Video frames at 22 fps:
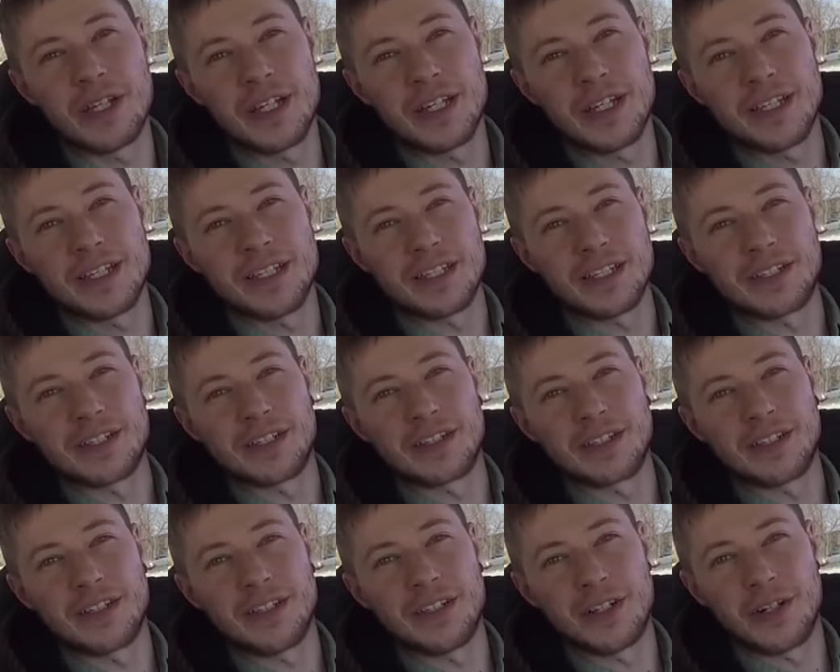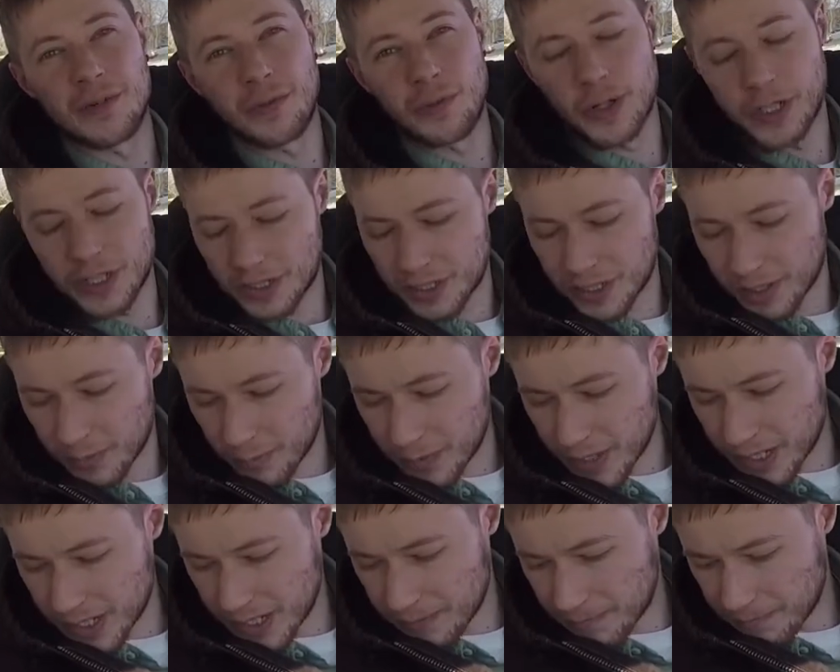is, you know, what it's going to
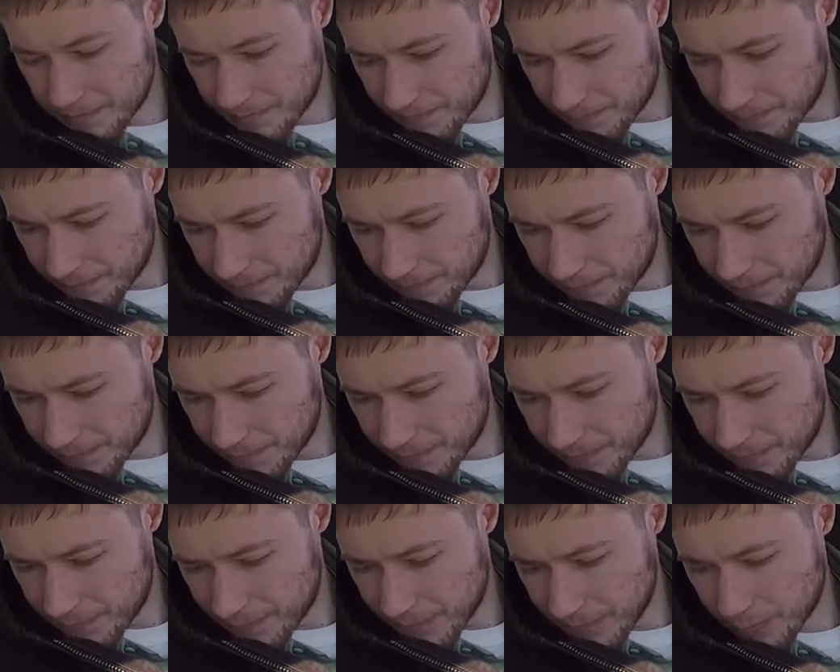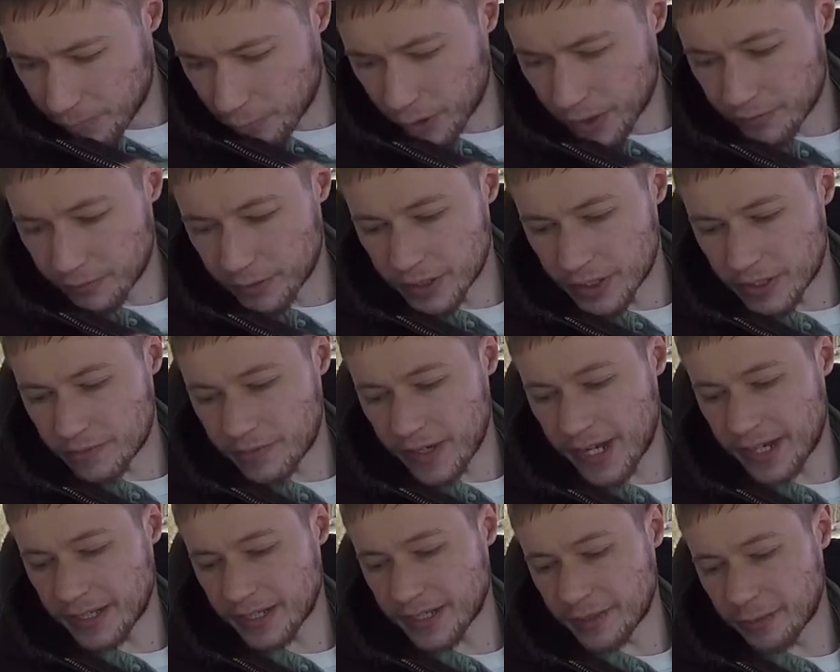be whenever it's
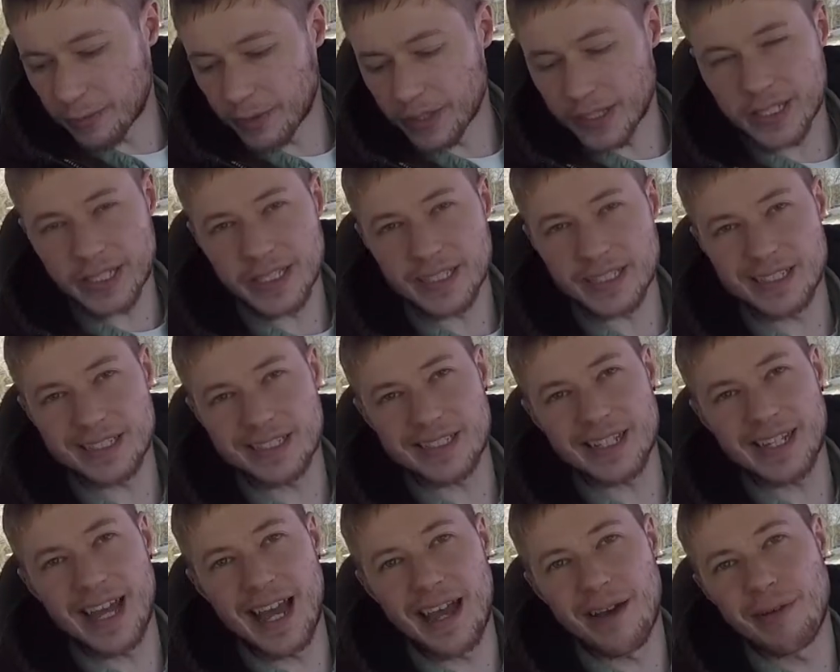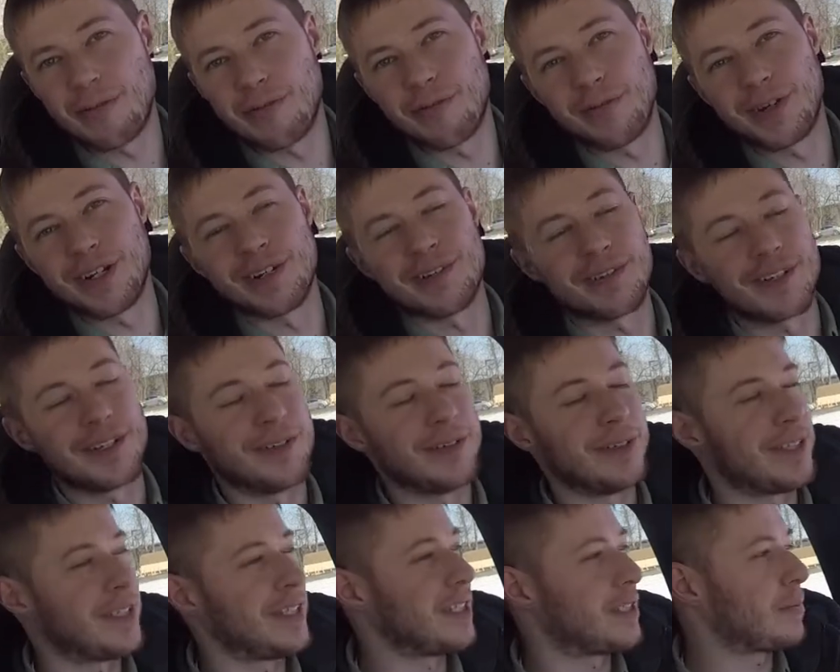finally released. We don't know
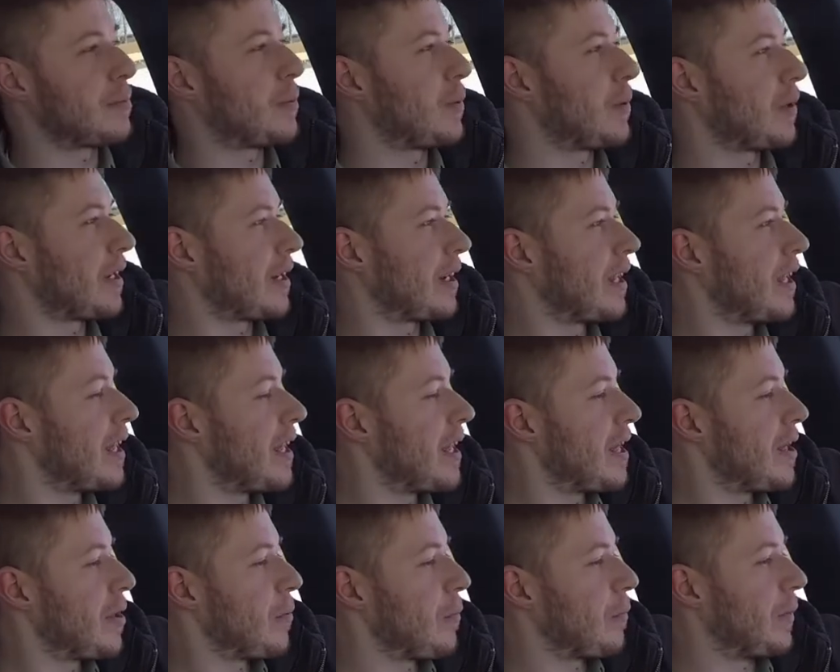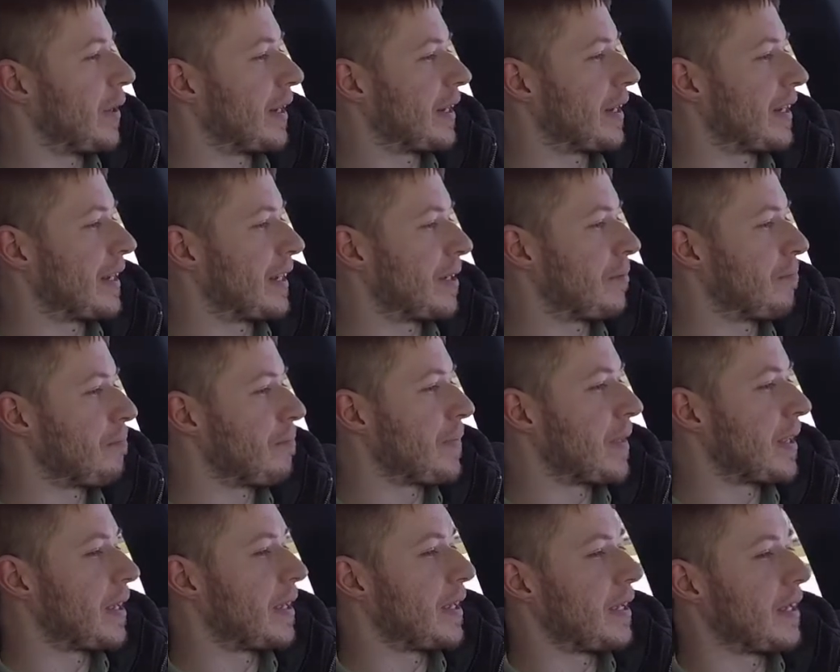at this point. But,
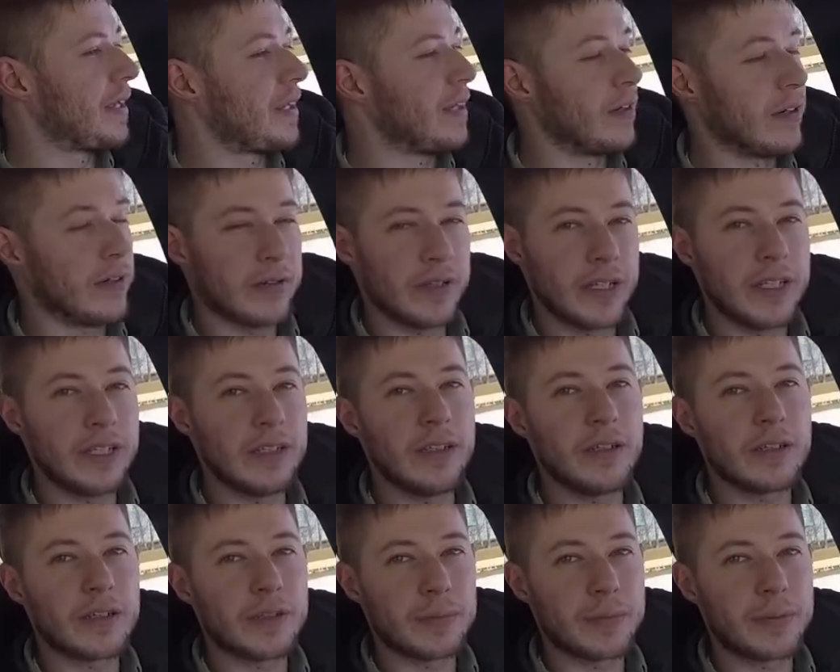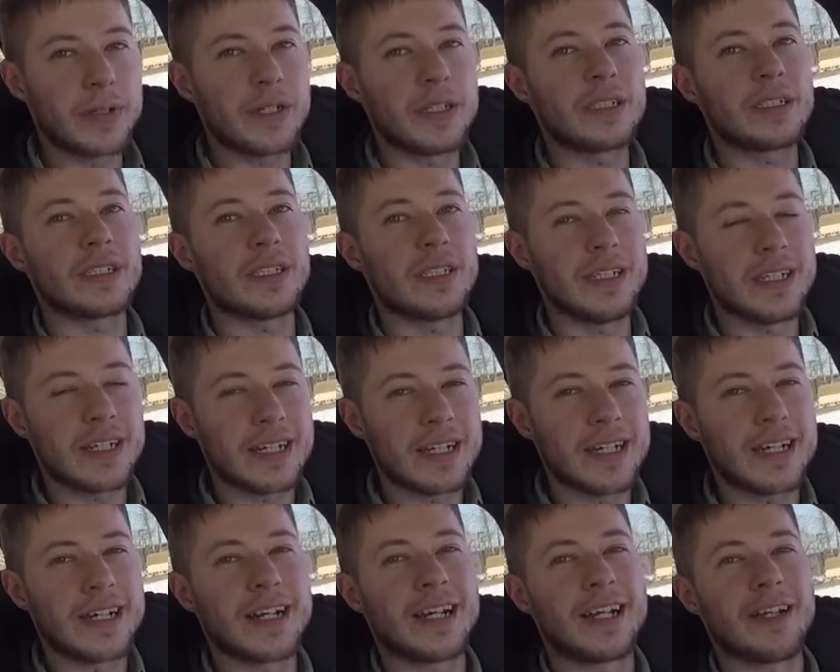you know, it looked pretty slick.
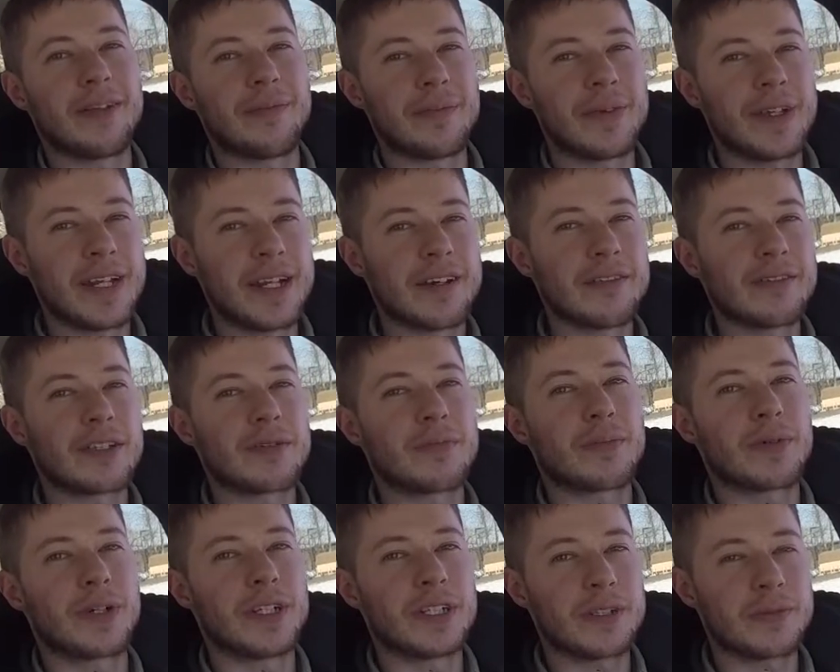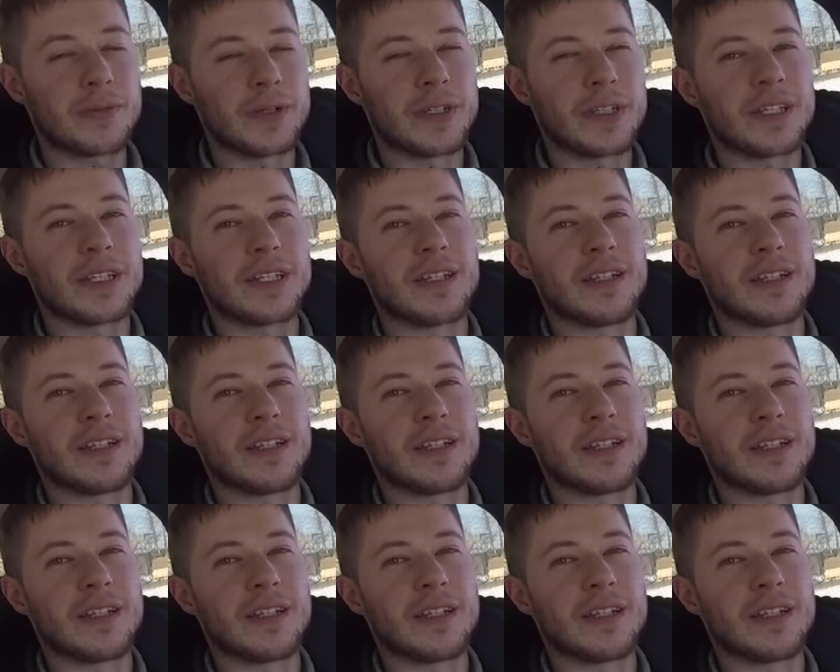I got to admit, I was impressed with it.